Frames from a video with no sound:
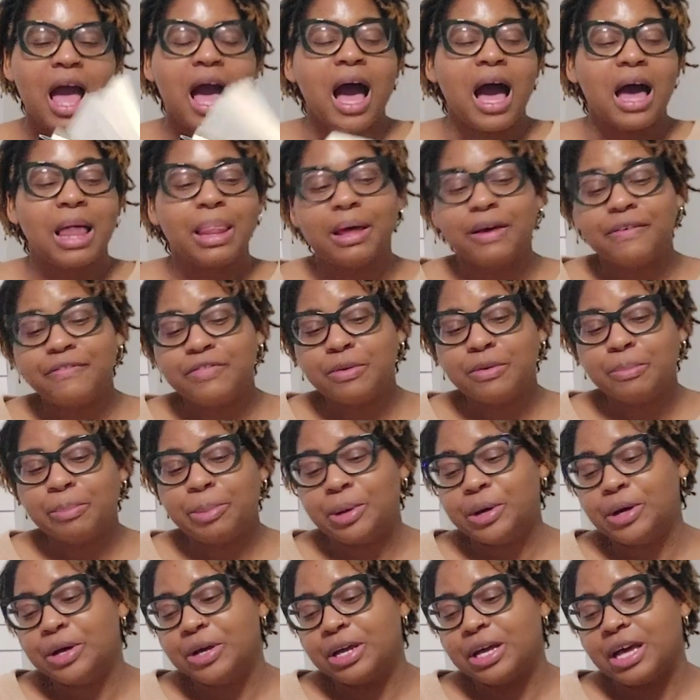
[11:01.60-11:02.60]
I love the
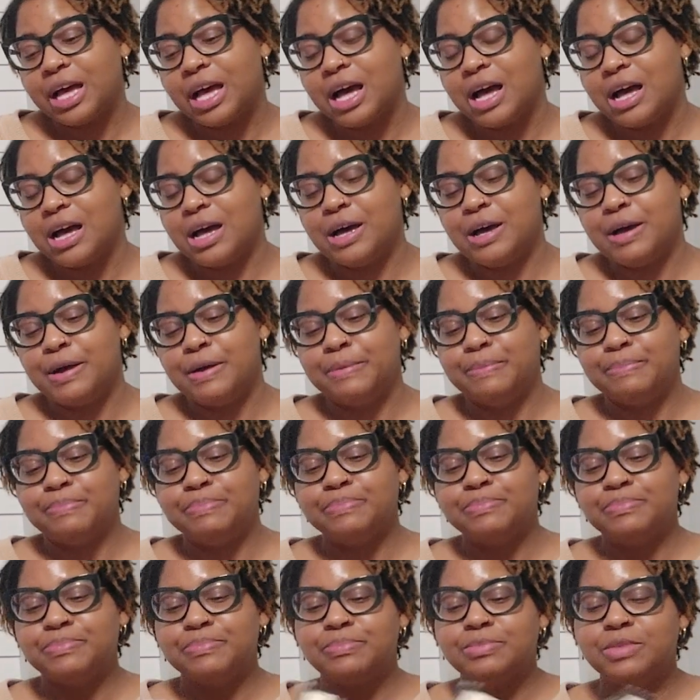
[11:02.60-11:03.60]
book.
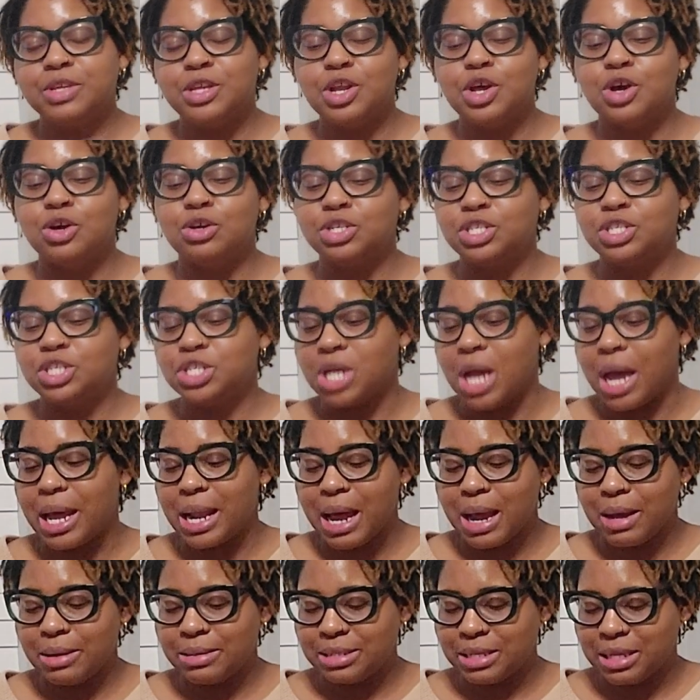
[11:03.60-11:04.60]
Shout
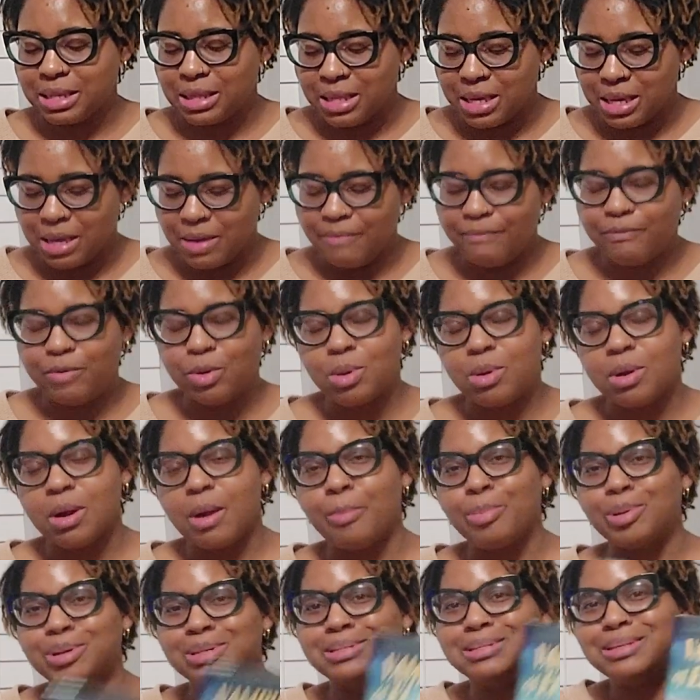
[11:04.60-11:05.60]
out to them for
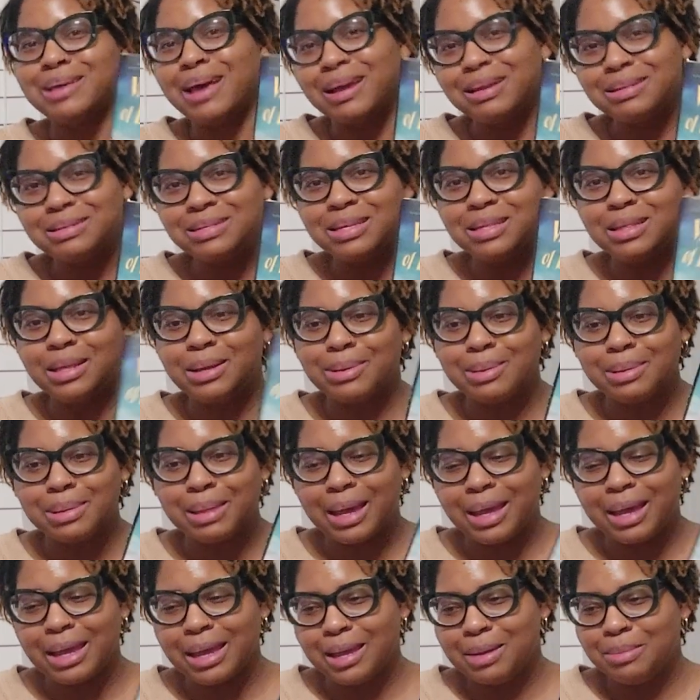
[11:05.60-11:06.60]
protecting their
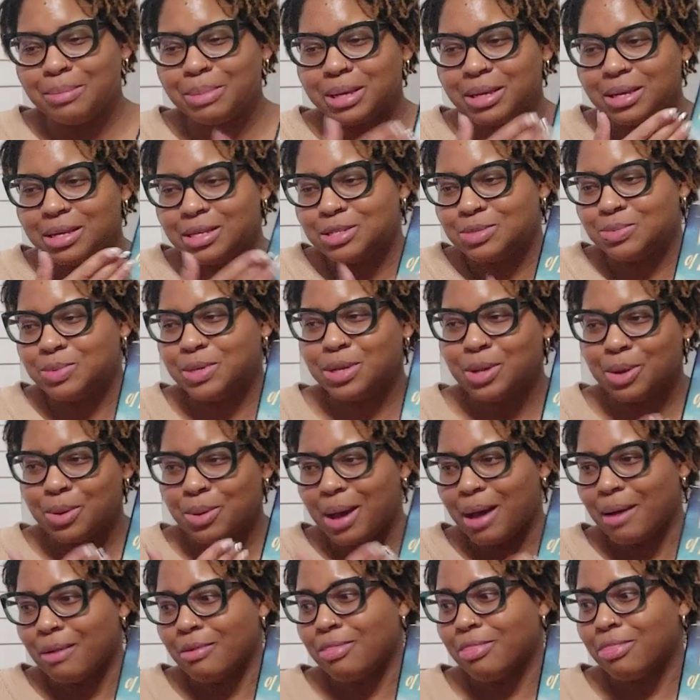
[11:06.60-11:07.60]
land, because we know
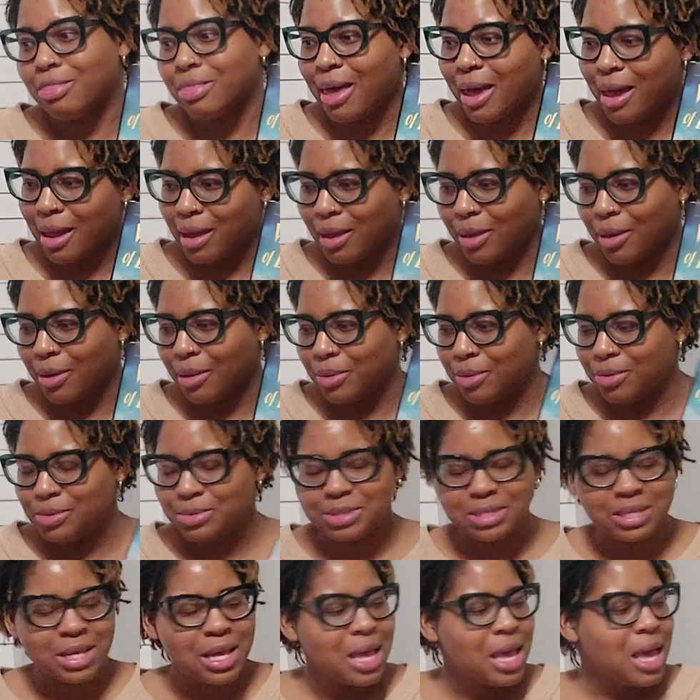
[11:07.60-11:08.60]
how that goes.